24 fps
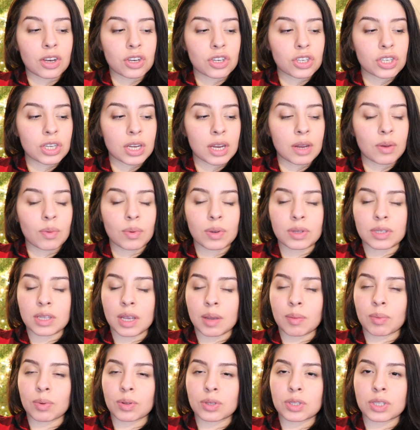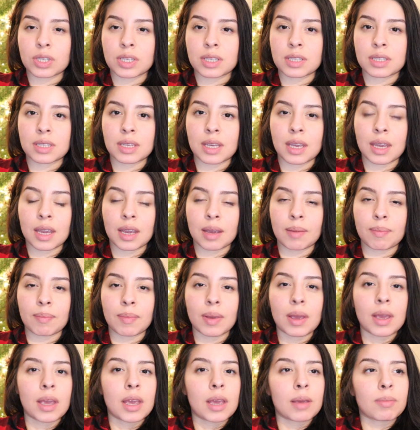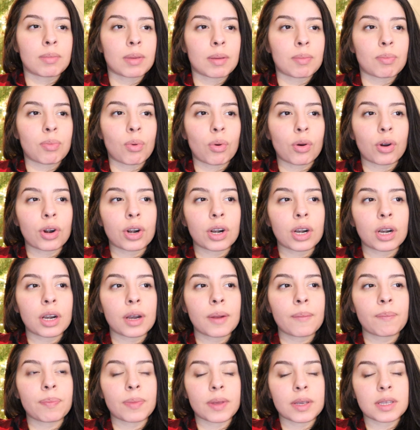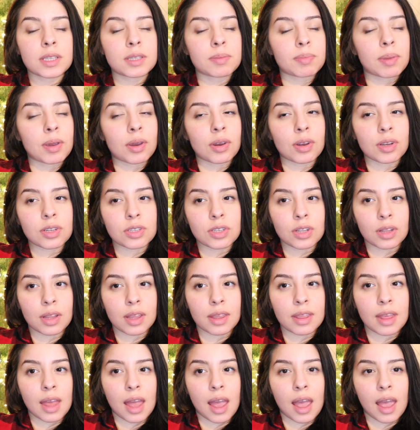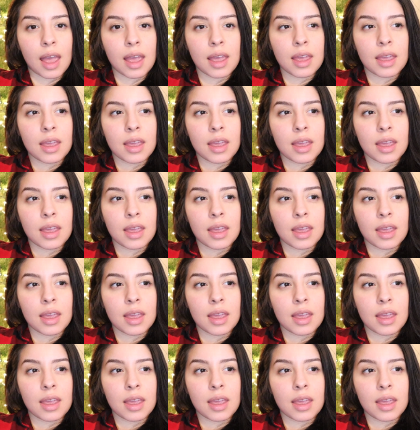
She was able to see him be born, experience all of that,